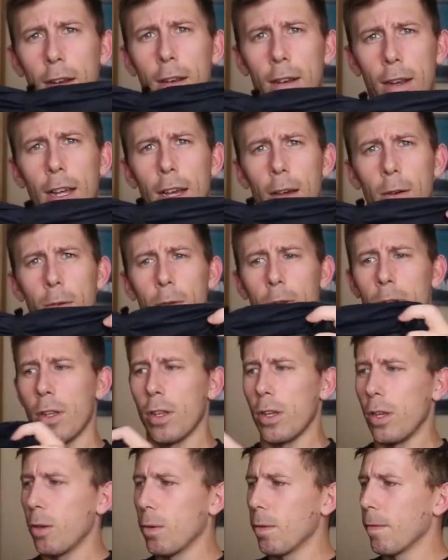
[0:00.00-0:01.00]
Now
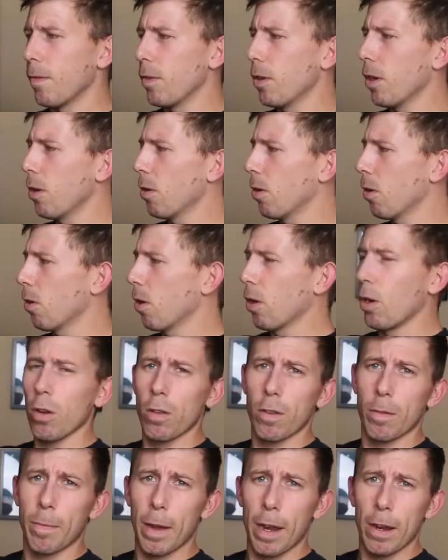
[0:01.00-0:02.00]
you have no longer
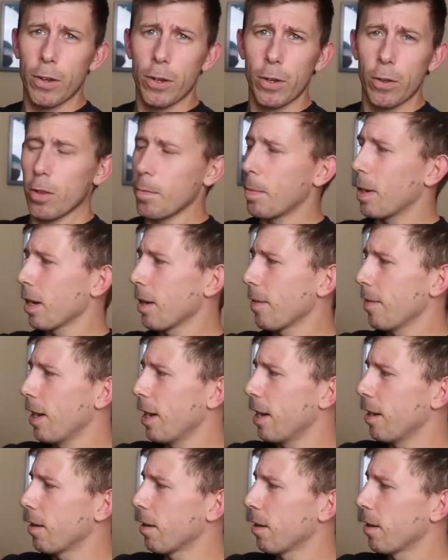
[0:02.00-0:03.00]
got a parachute on the back of your
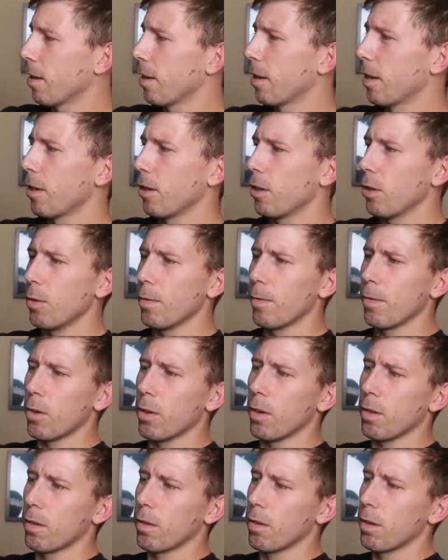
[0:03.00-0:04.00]
head, you've
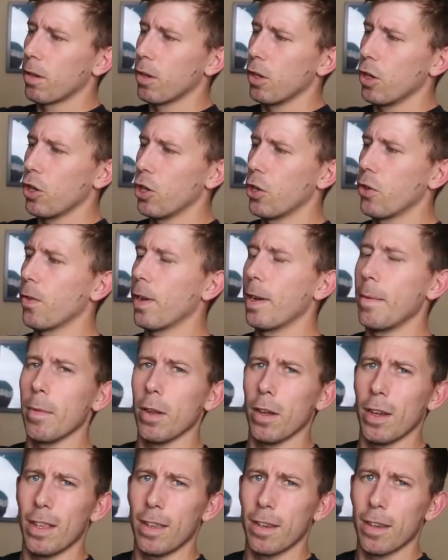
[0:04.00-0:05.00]
got a
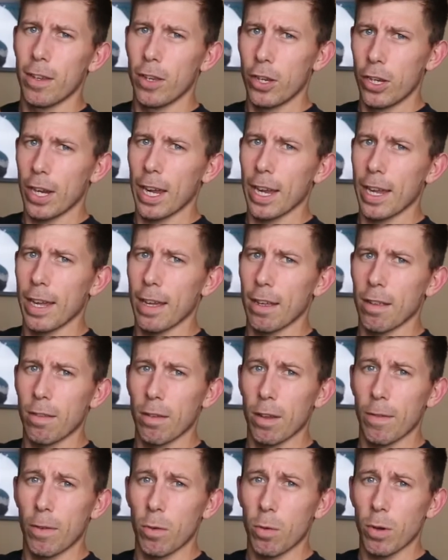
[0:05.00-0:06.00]
streamlined jacket.
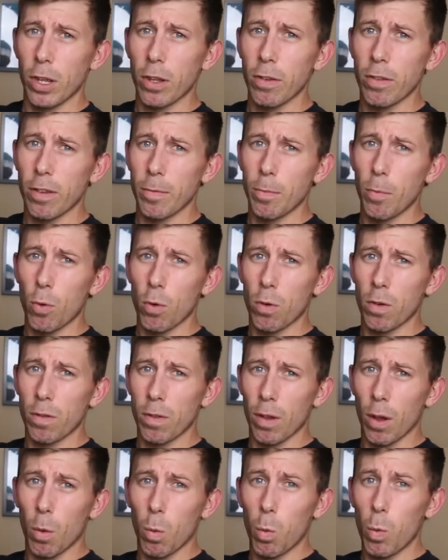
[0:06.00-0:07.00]
So if you want to use this more as
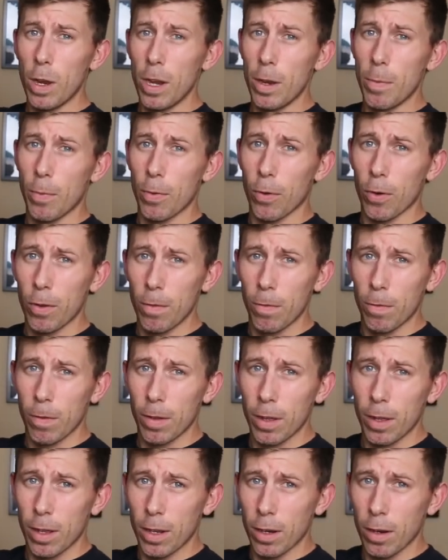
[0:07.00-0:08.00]
a windproof
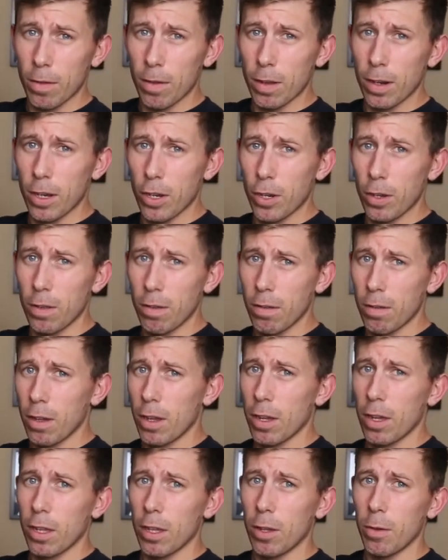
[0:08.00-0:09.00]
in those conditions,
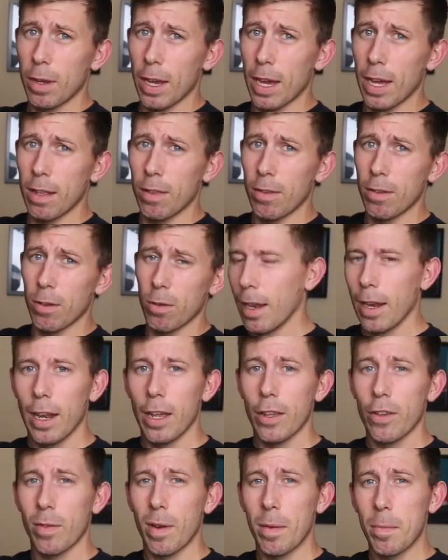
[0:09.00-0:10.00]
you can do.
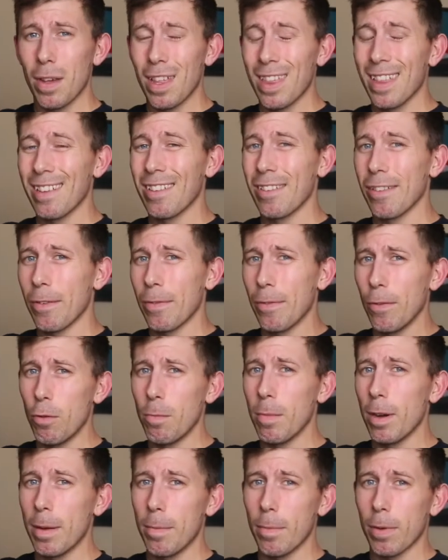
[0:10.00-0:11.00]
Let's remember this is a full
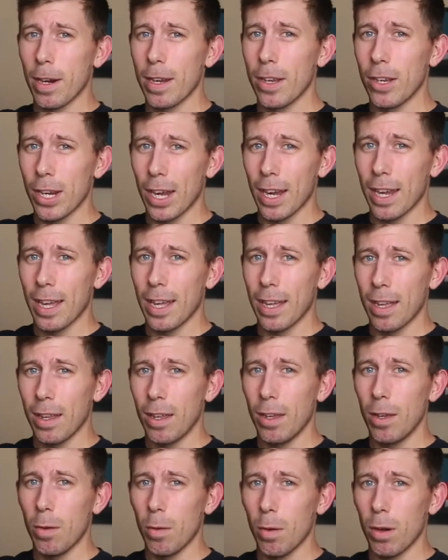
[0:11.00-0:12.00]
membrane jacket.
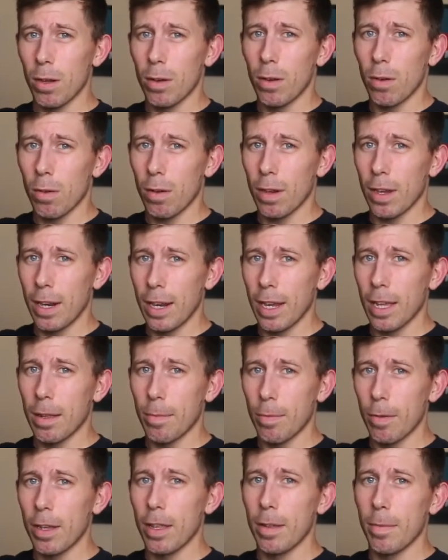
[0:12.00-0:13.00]
You are not going to get the
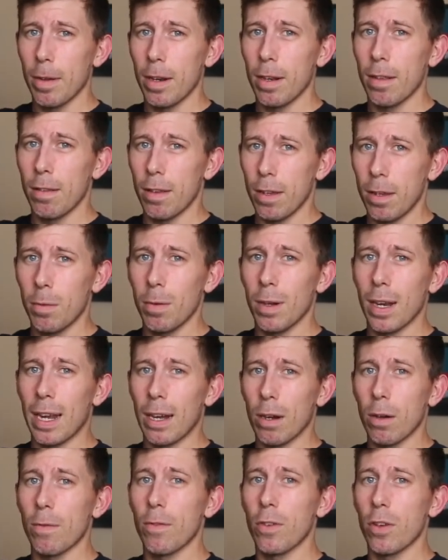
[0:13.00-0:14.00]
breathability you will
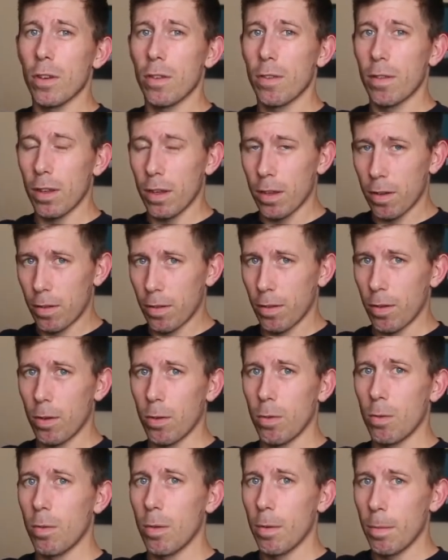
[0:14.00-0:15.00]
out of just a
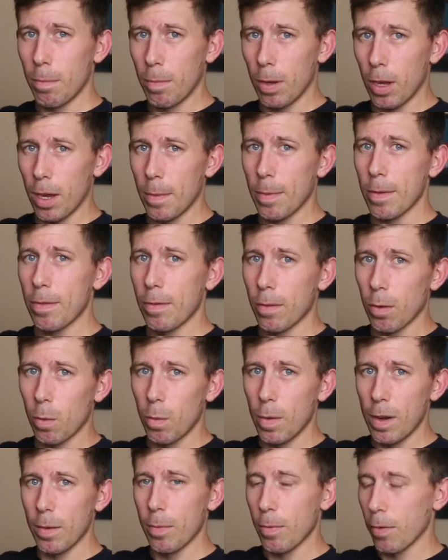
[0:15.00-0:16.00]
sole purposed
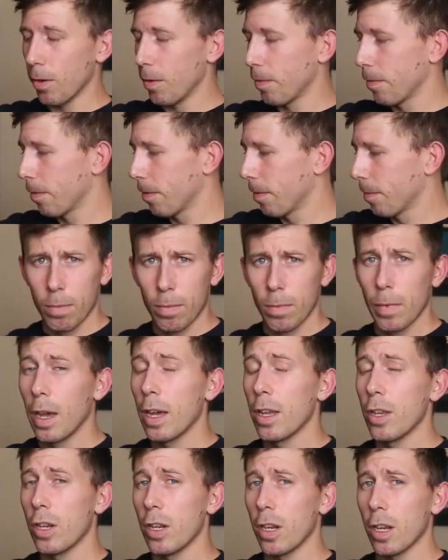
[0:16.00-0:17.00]
windproof.
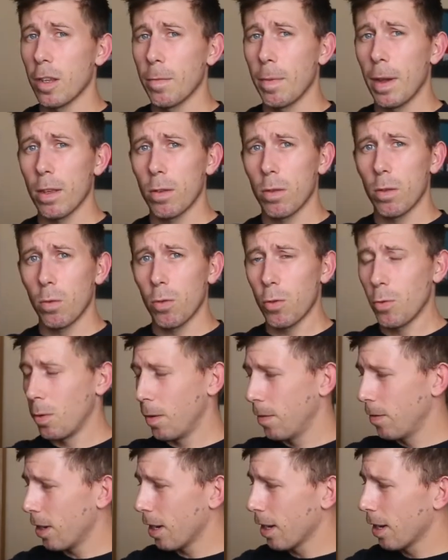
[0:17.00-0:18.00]
As you'd expect with the
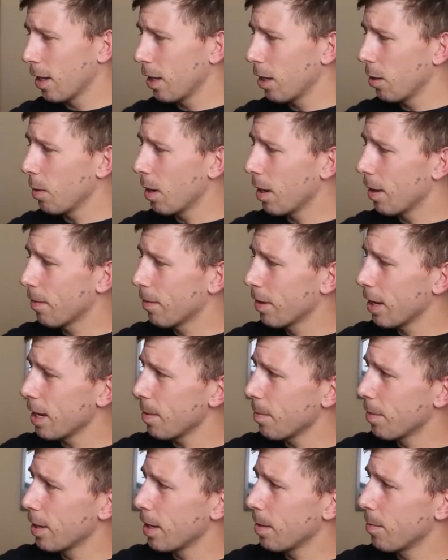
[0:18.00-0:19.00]
waterproof jacket, you have
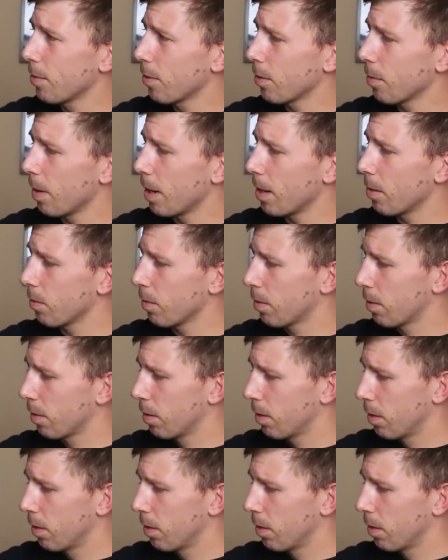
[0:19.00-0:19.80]
tape seams throughout.